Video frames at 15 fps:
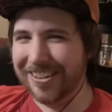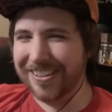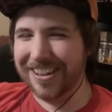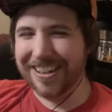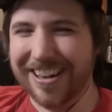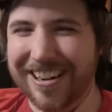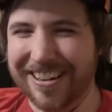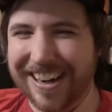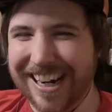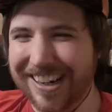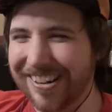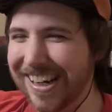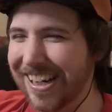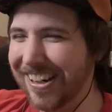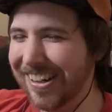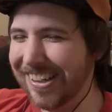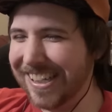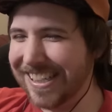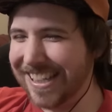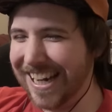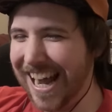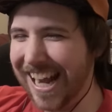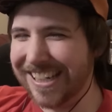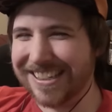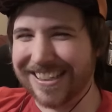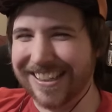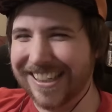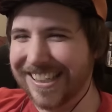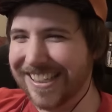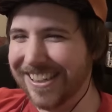What does it
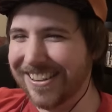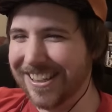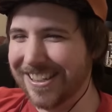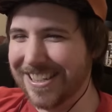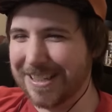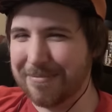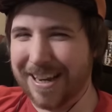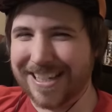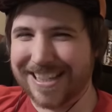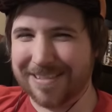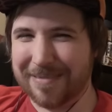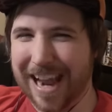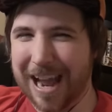actually do that just makes them